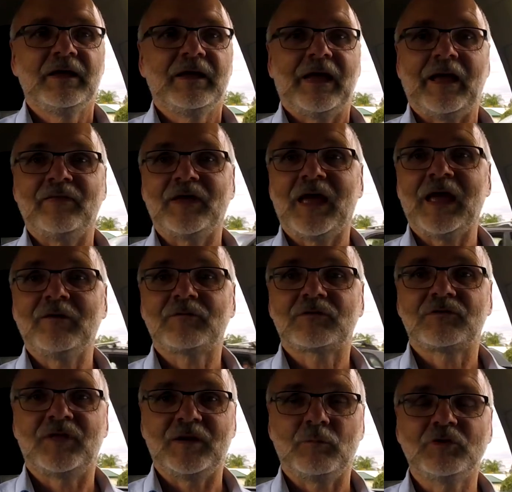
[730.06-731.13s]
And
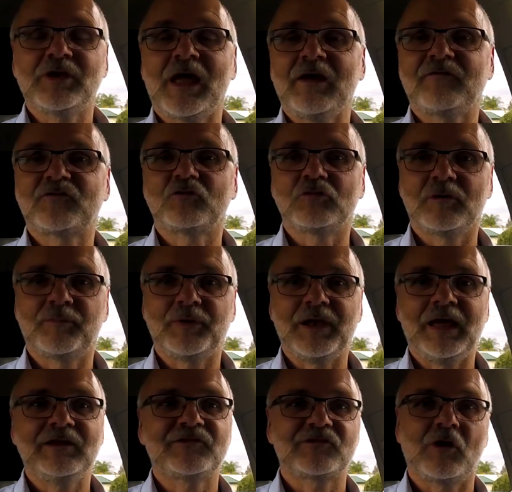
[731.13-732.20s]
they would have to
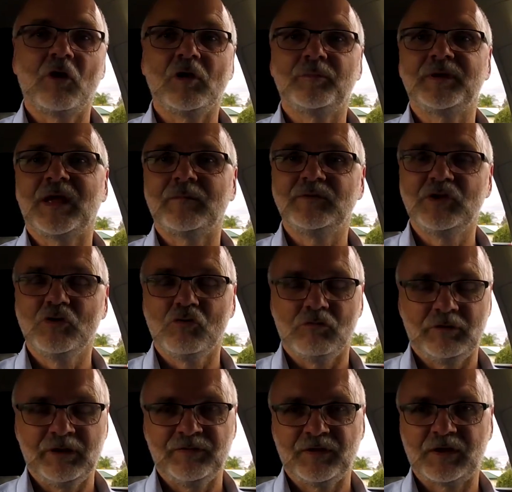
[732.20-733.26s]
replace the whole
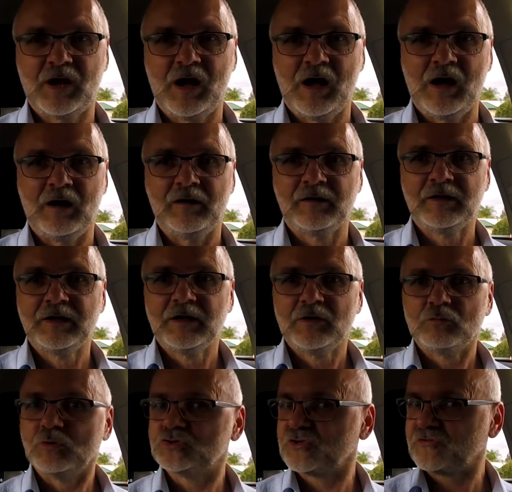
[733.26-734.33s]
BMU in the car,
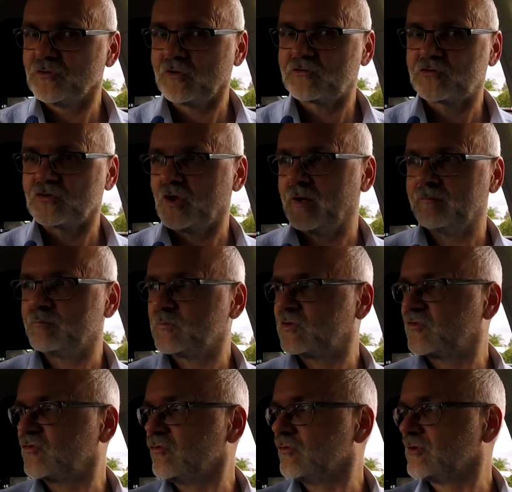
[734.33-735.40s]
which is not
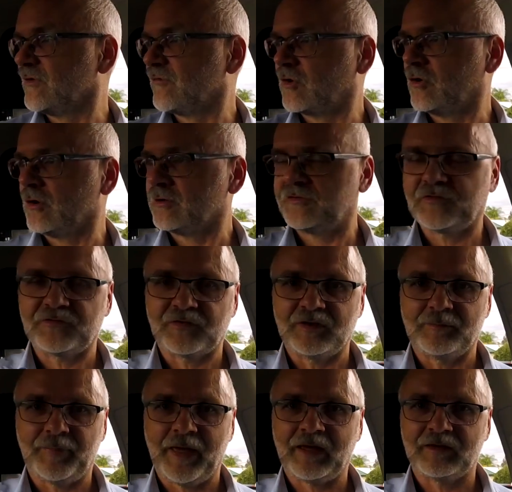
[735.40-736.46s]
too difficult. It sits in
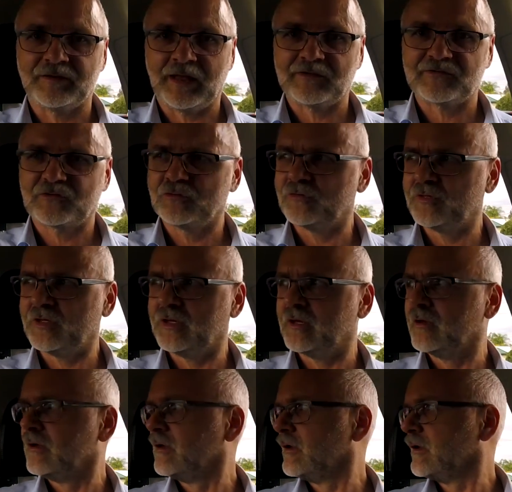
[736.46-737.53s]
the back next to
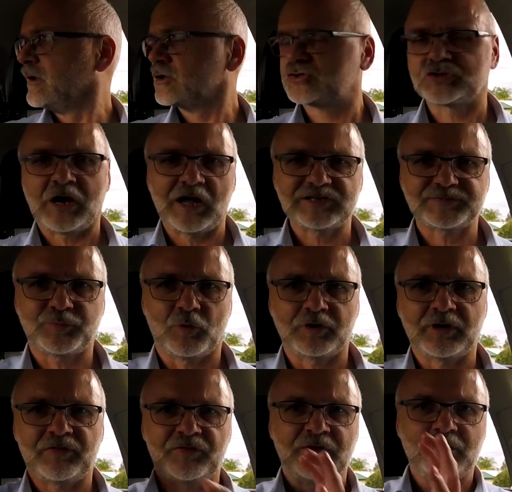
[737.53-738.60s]
the charge port,
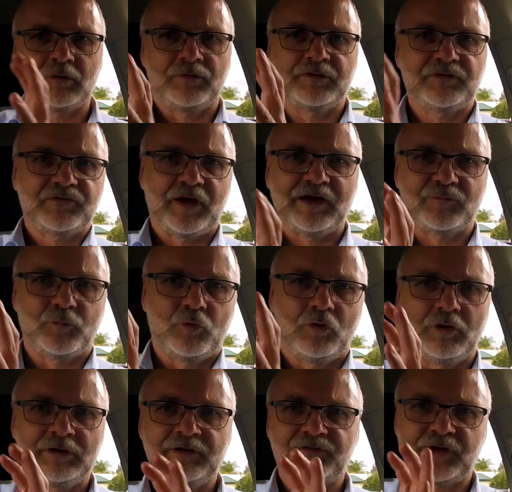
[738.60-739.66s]
I think, on the side
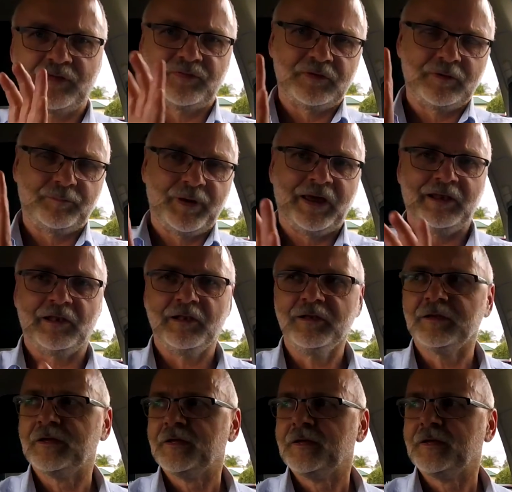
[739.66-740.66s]
wall inside the panel.